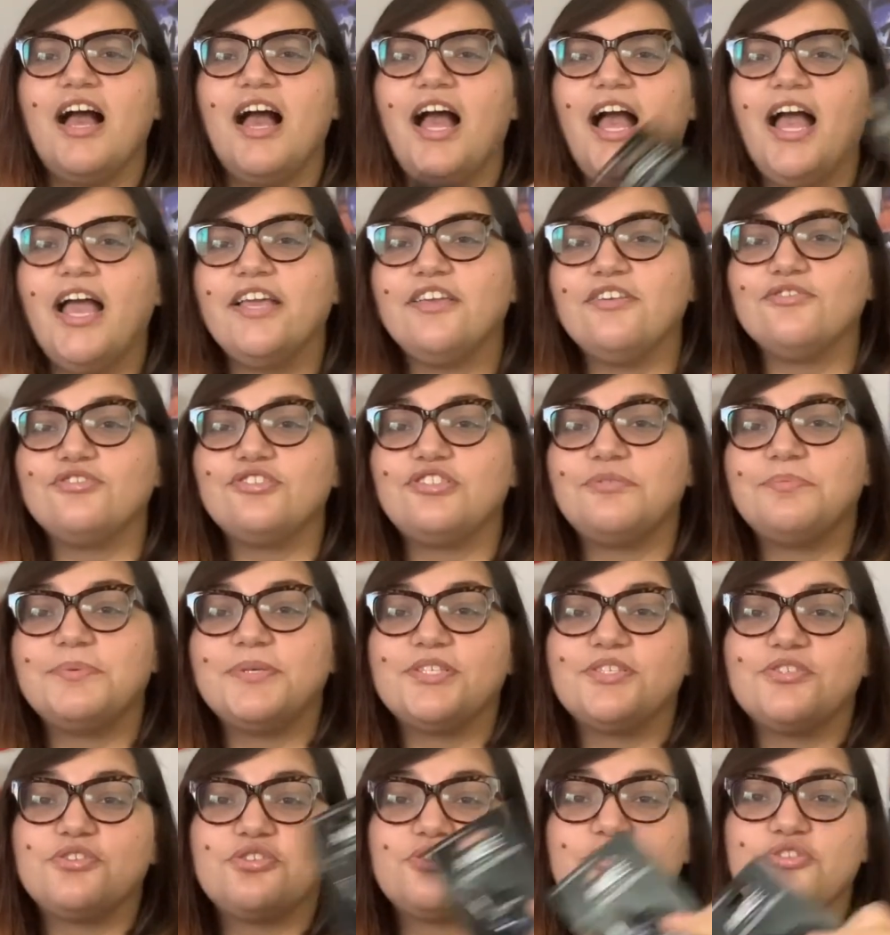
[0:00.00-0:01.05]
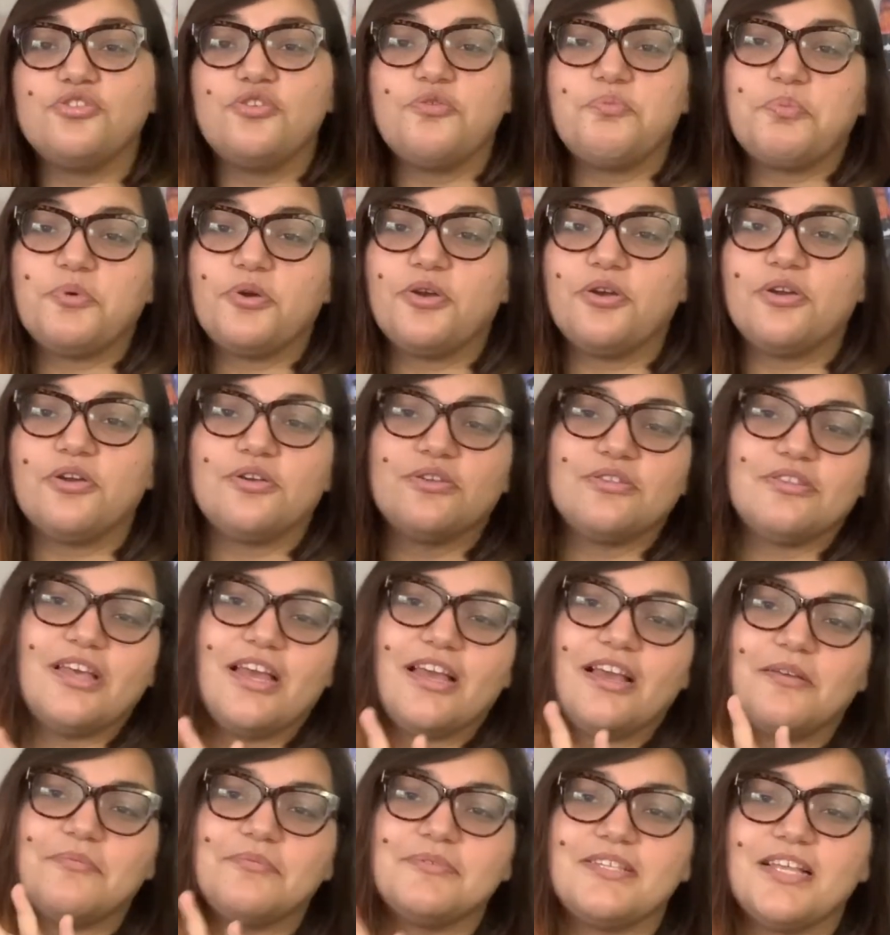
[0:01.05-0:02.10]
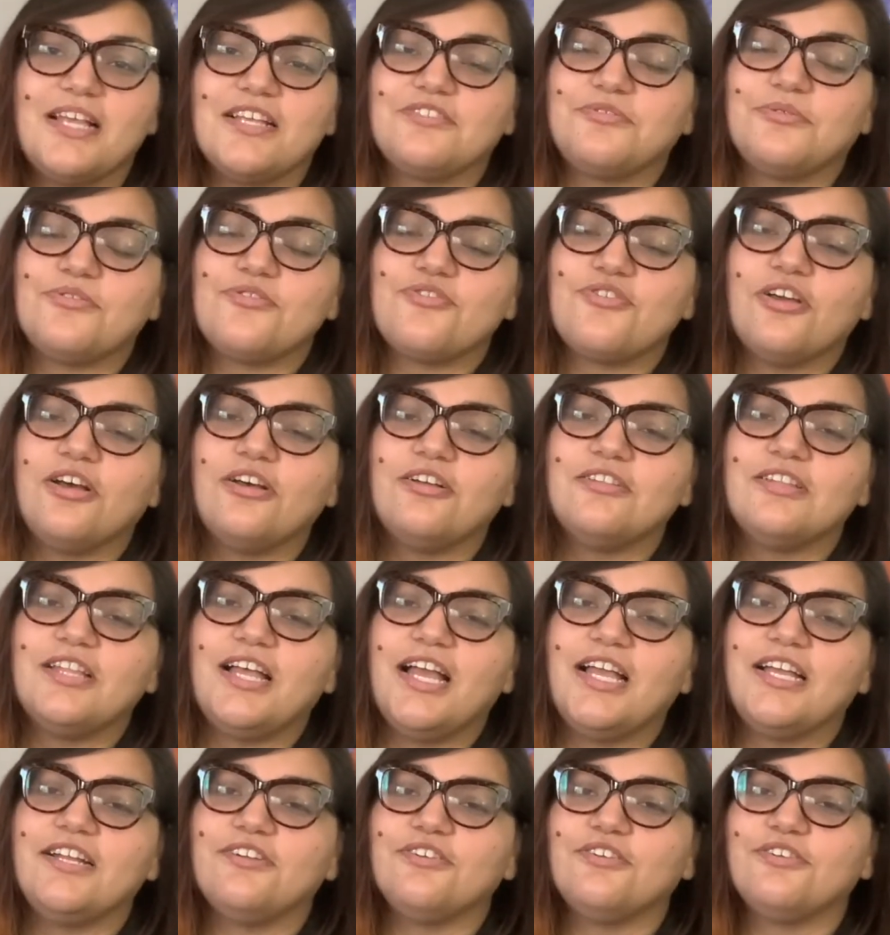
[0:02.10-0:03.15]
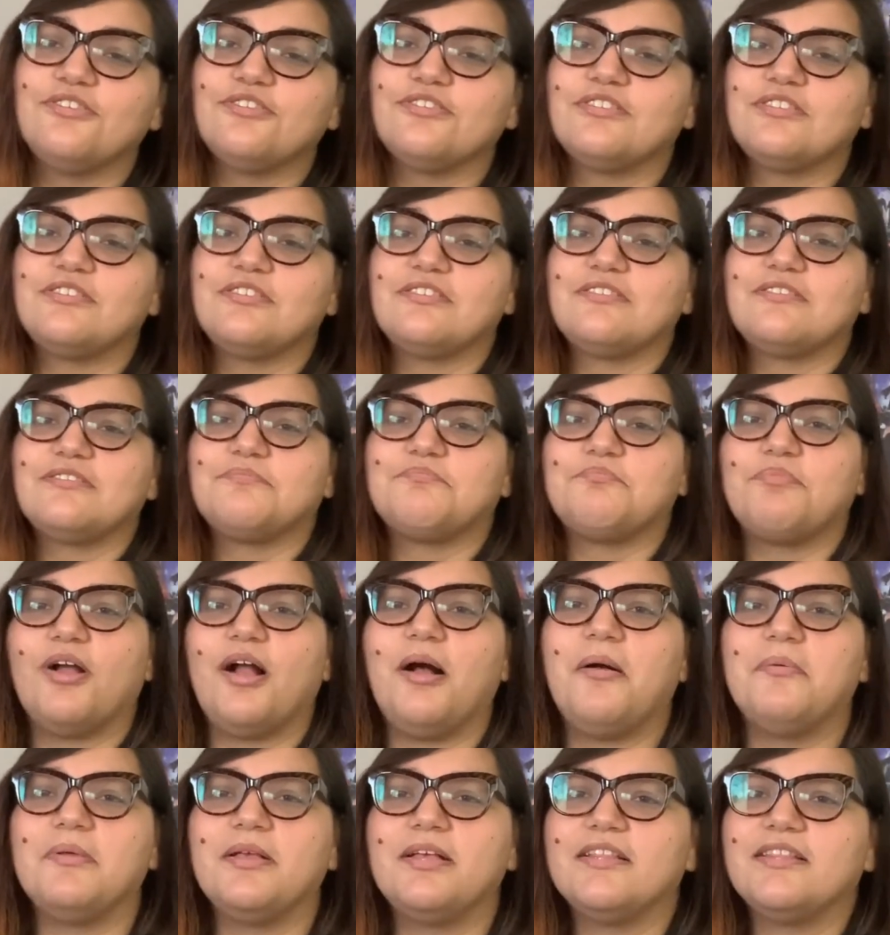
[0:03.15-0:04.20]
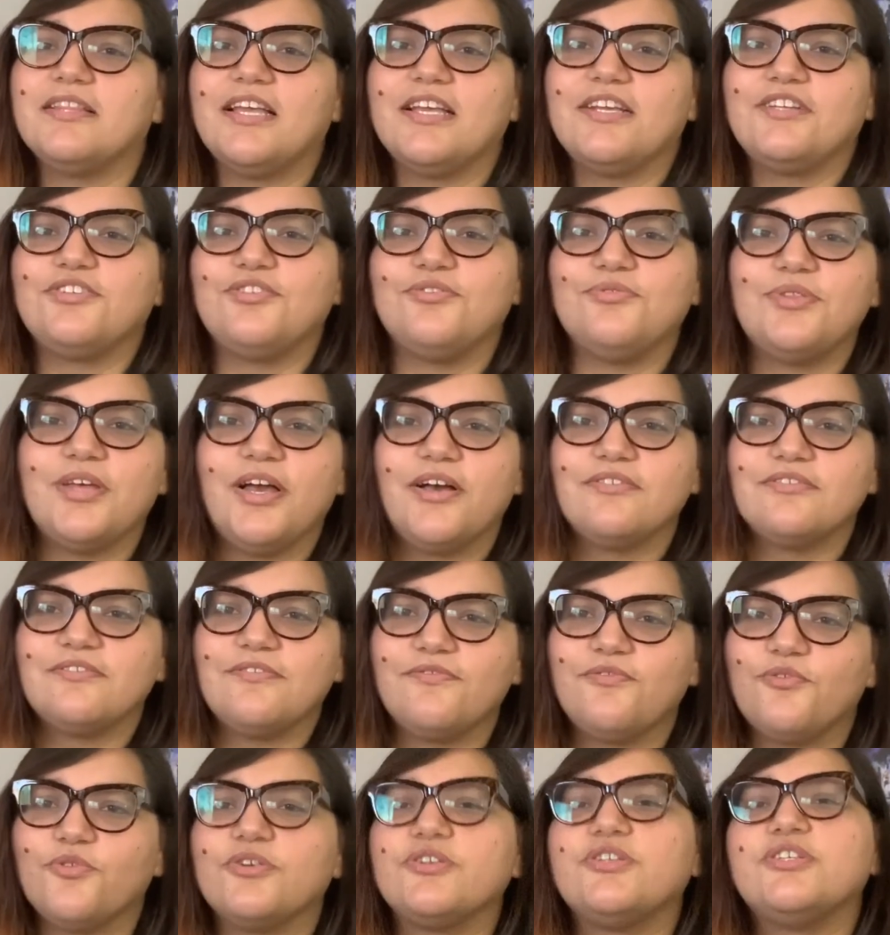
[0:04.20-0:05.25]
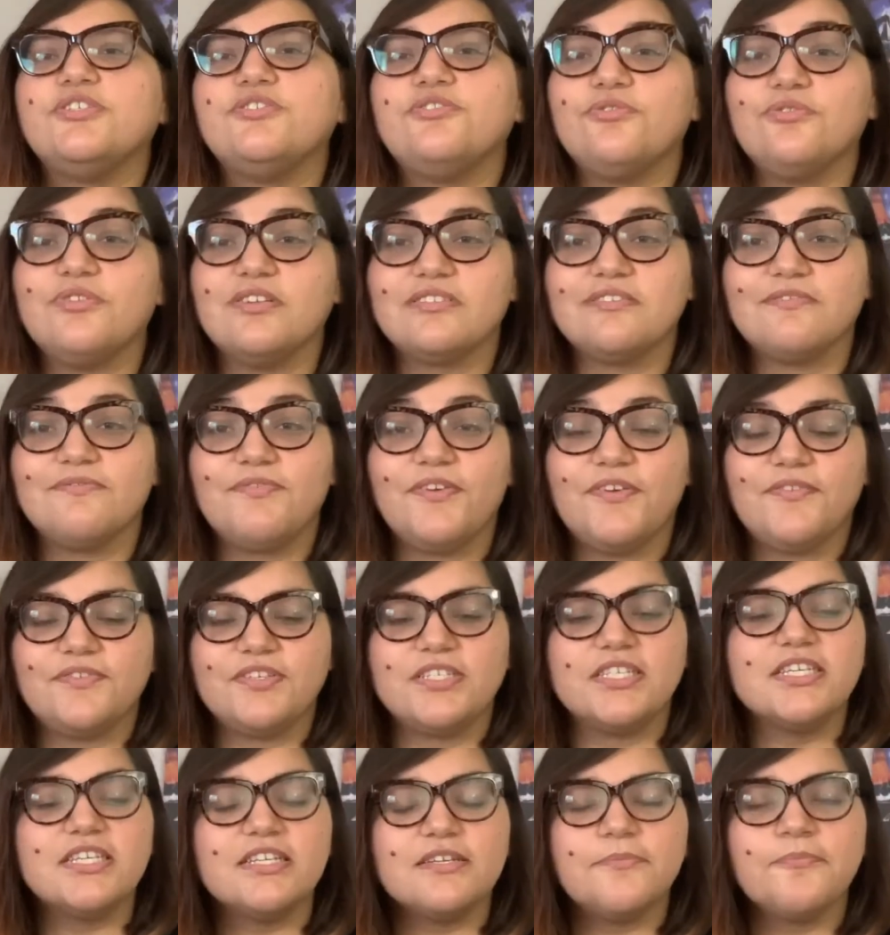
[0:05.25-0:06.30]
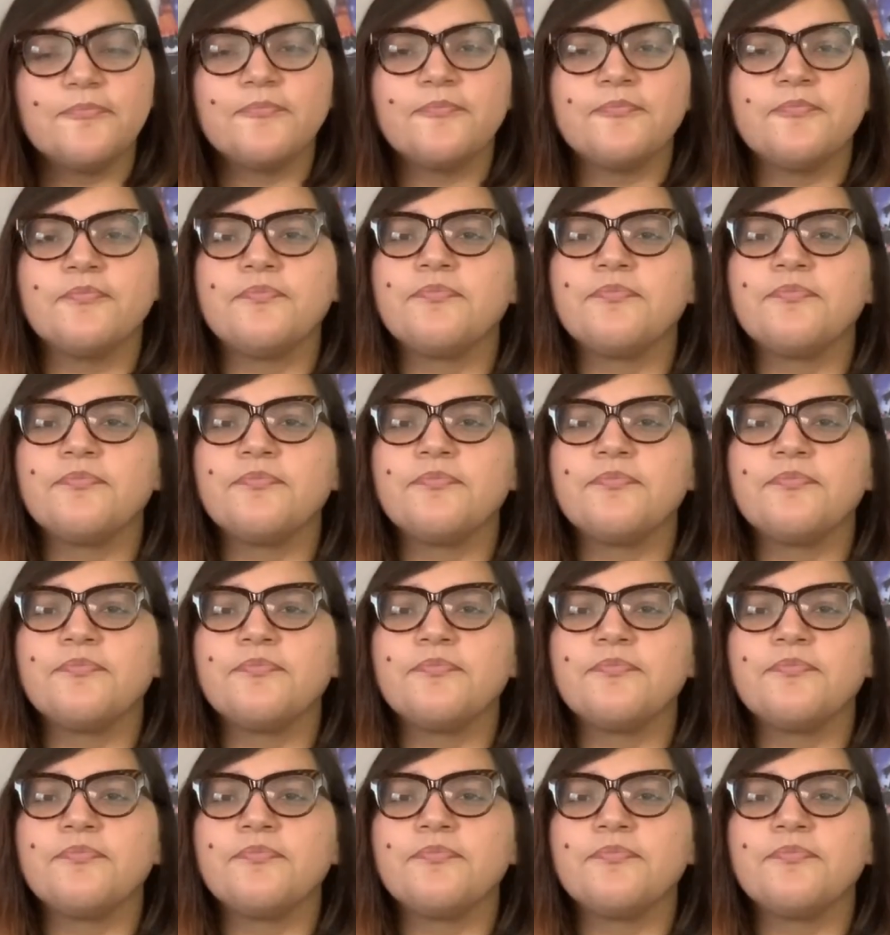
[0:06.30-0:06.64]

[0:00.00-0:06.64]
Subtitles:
I used to be super like obsessed with gel liners, probably in like 2014, 2015.